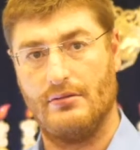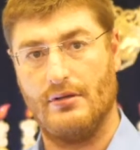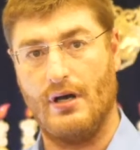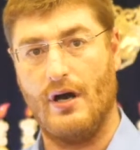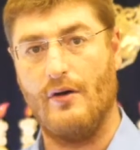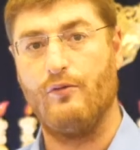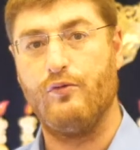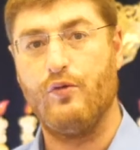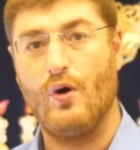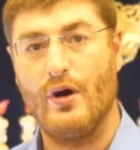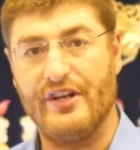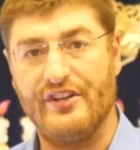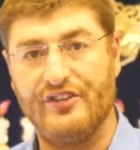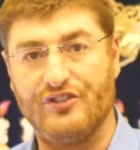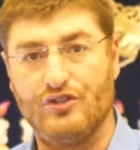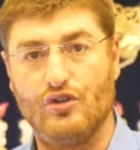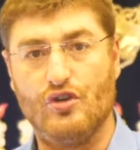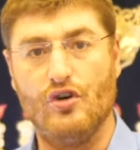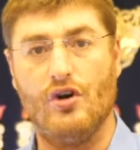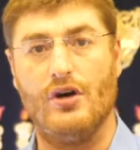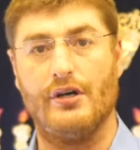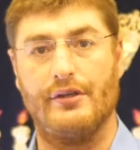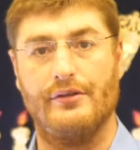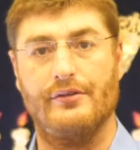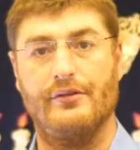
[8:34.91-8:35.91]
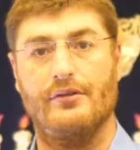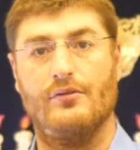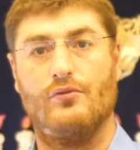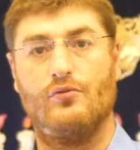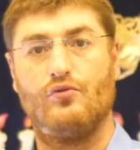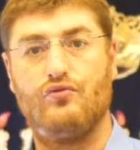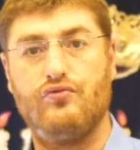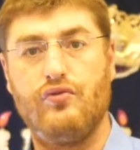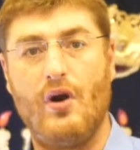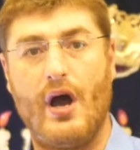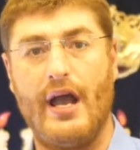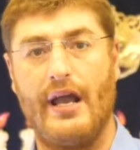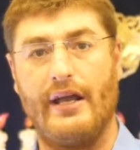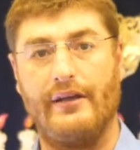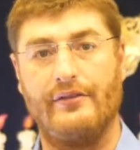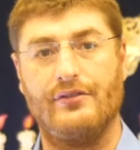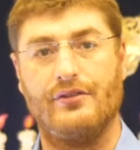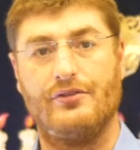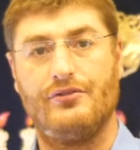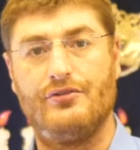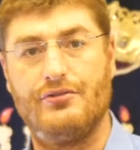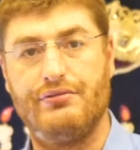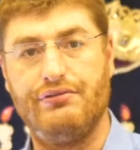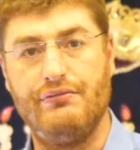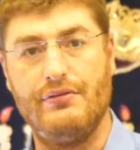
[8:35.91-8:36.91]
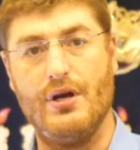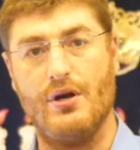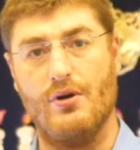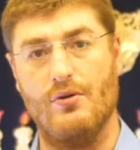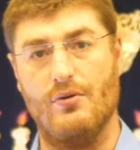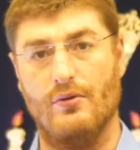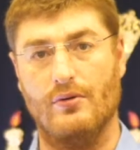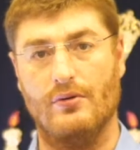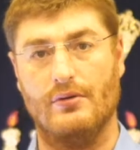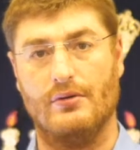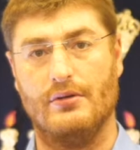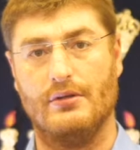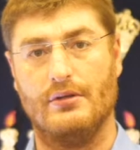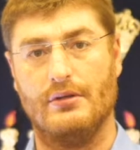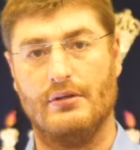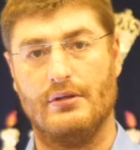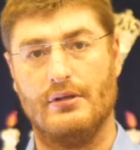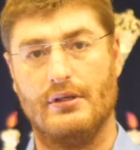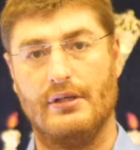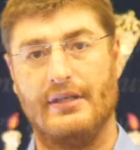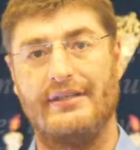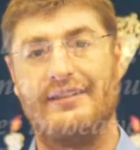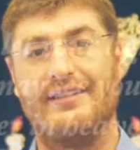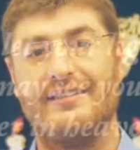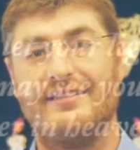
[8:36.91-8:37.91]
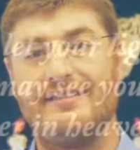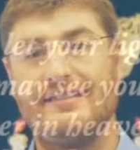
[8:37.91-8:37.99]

of what is good, right, true. In the